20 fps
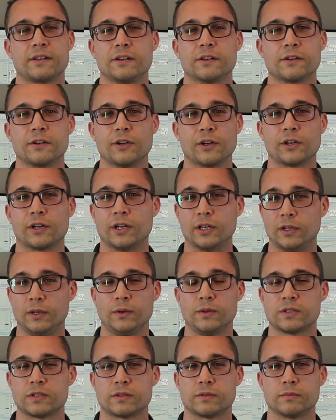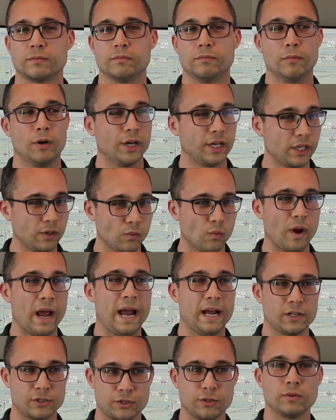You're going to lose money
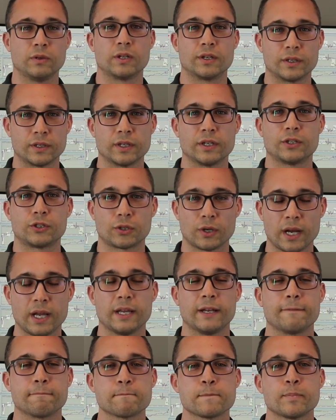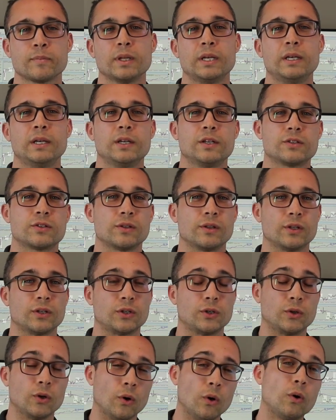as you learn to trade. So the
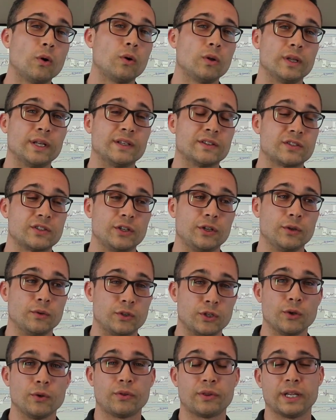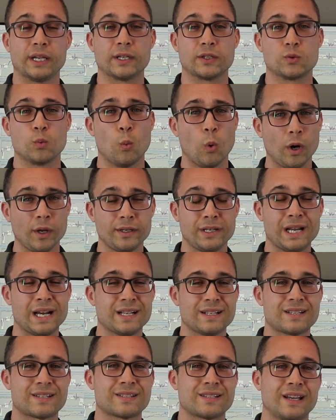goal is to do two things. One,
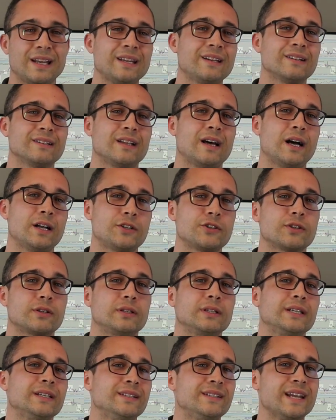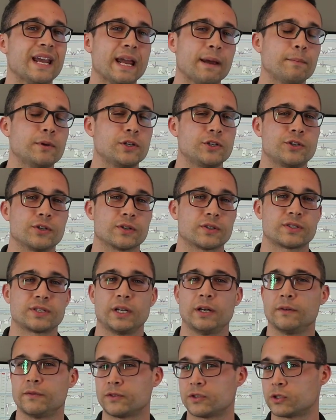not psychologically damage
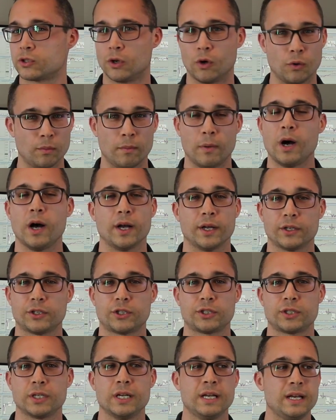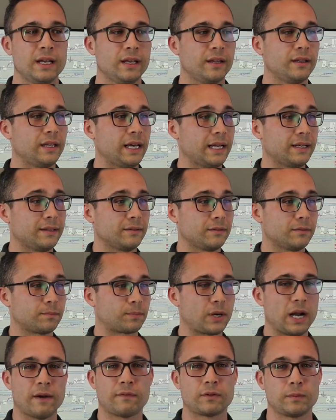yourself so much that
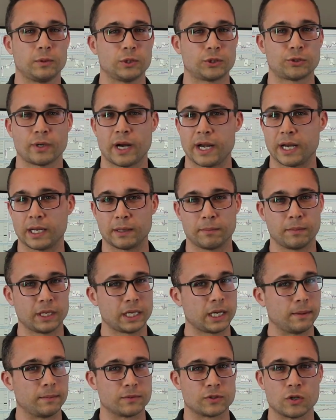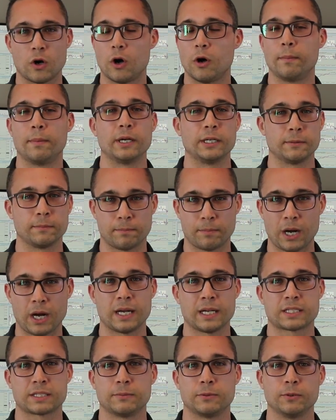profitable trading becomes all but
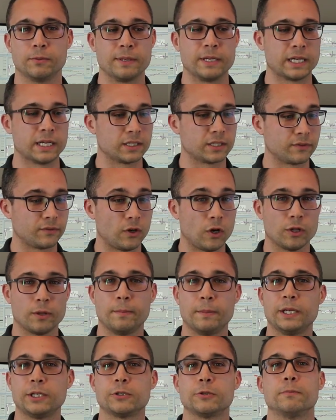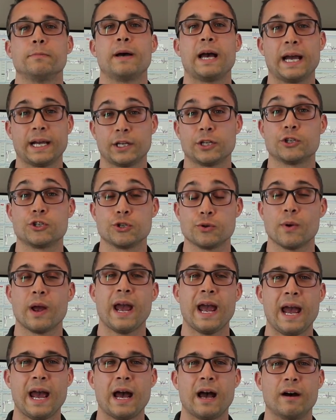impossible because of all the mental baggage you
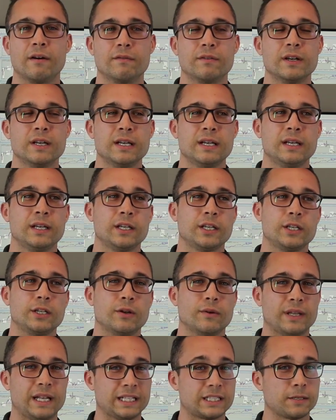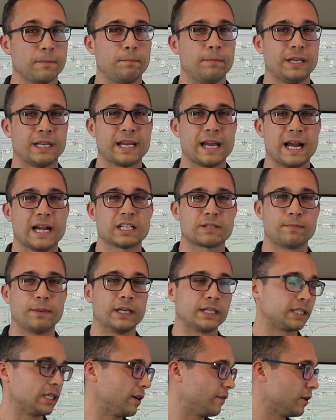have. That's a big
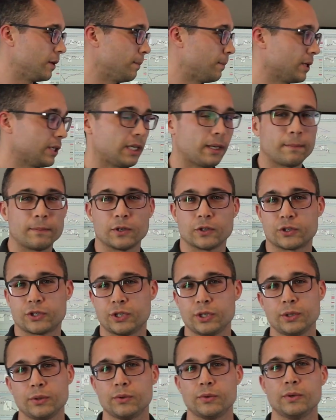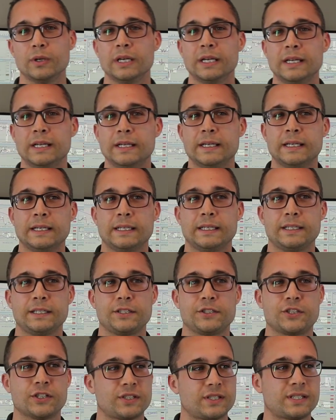aspect of it. But number two,
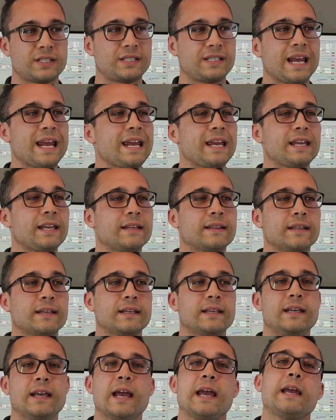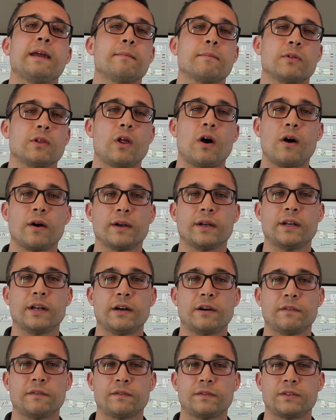just staying in the game long
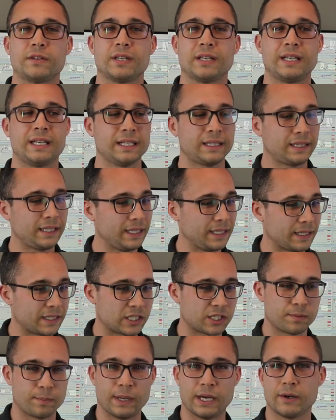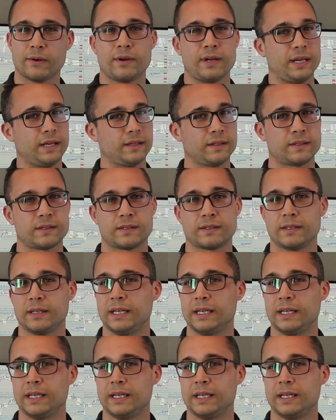enough to get the experience.